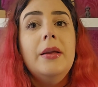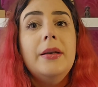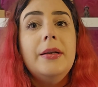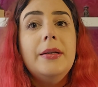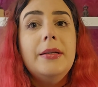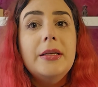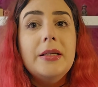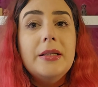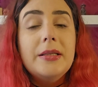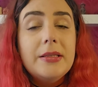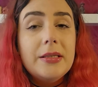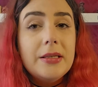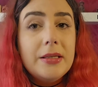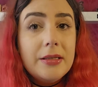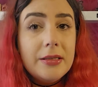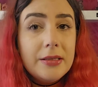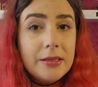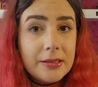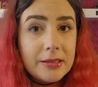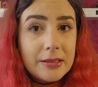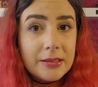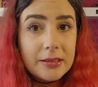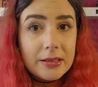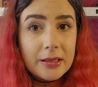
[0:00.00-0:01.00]
This
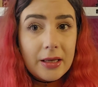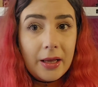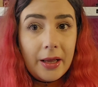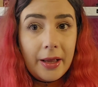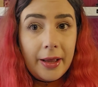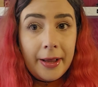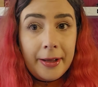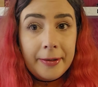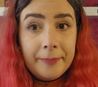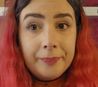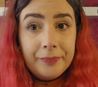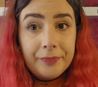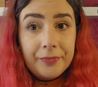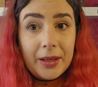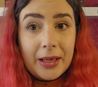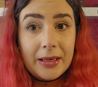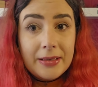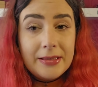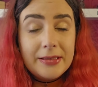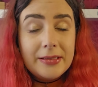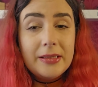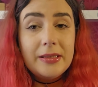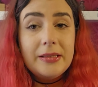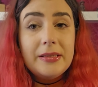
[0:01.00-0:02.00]
is a
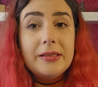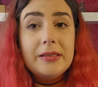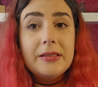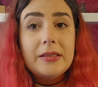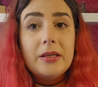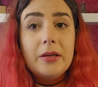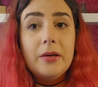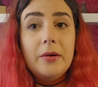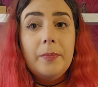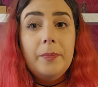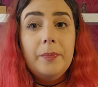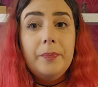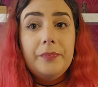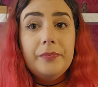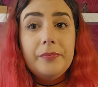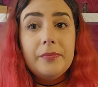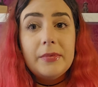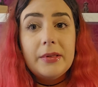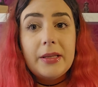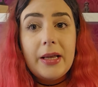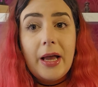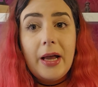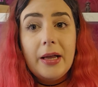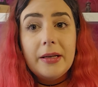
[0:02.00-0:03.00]
system
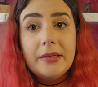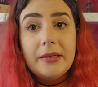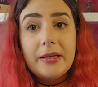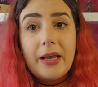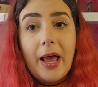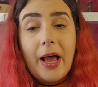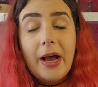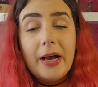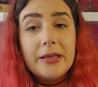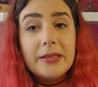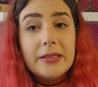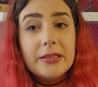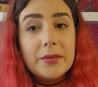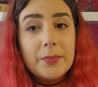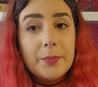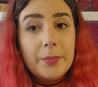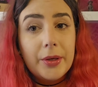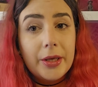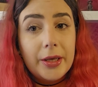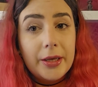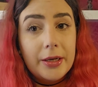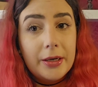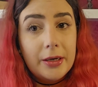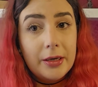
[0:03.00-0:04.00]
that has
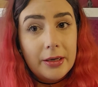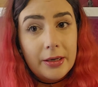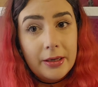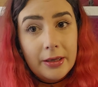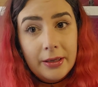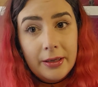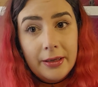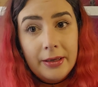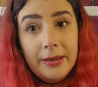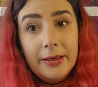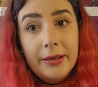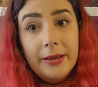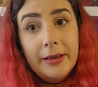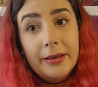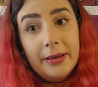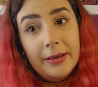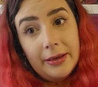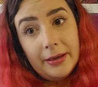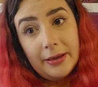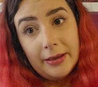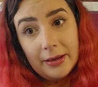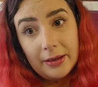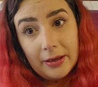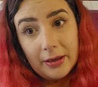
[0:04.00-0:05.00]
been
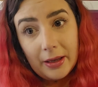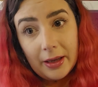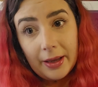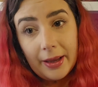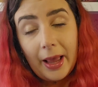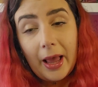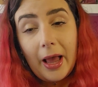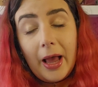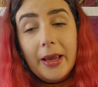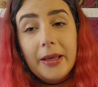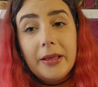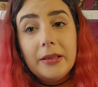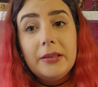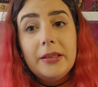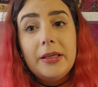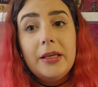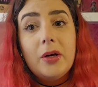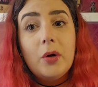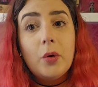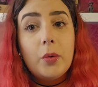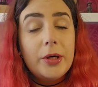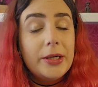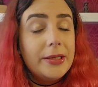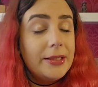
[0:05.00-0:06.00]
highly
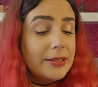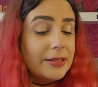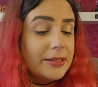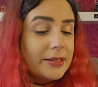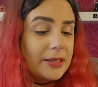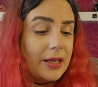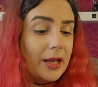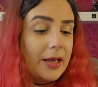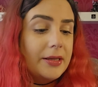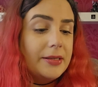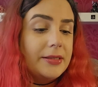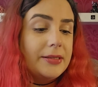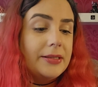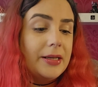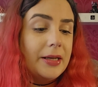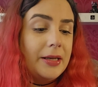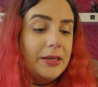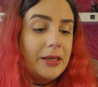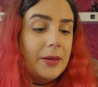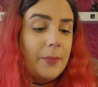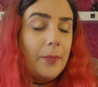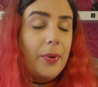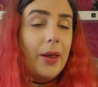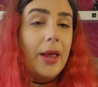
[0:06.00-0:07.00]
criticized
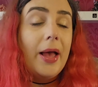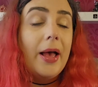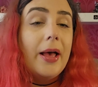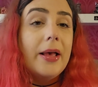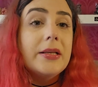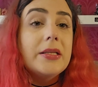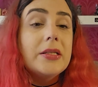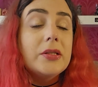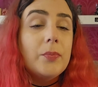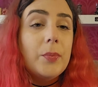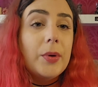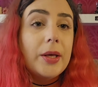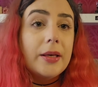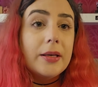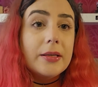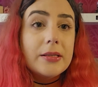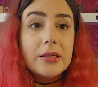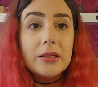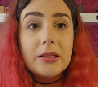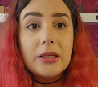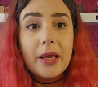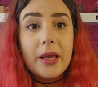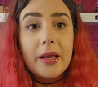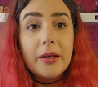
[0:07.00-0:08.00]
in the past because
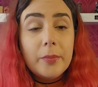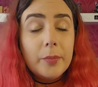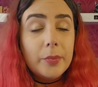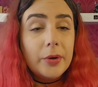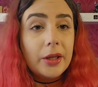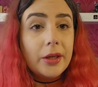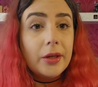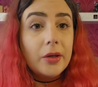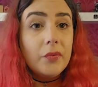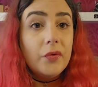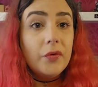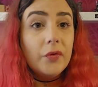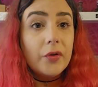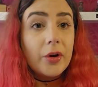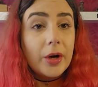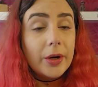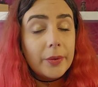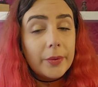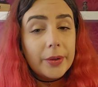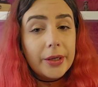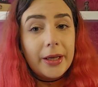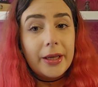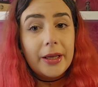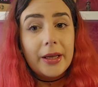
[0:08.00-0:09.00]
it can be
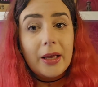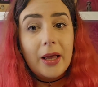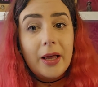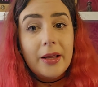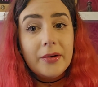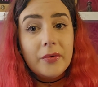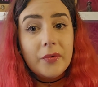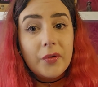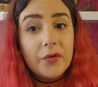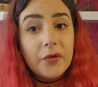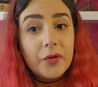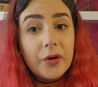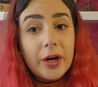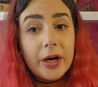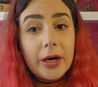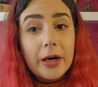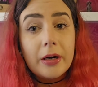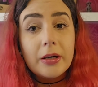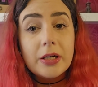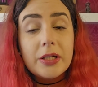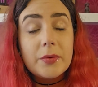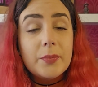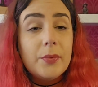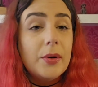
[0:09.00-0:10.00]
very
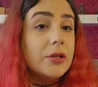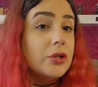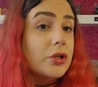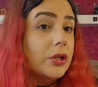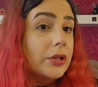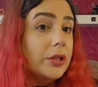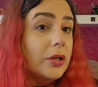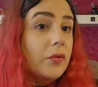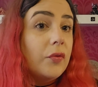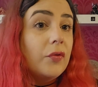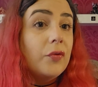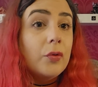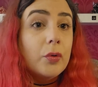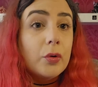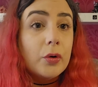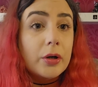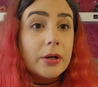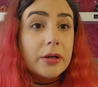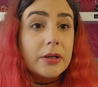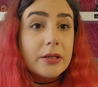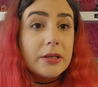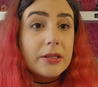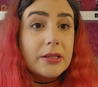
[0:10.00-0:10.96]
unfair, especially for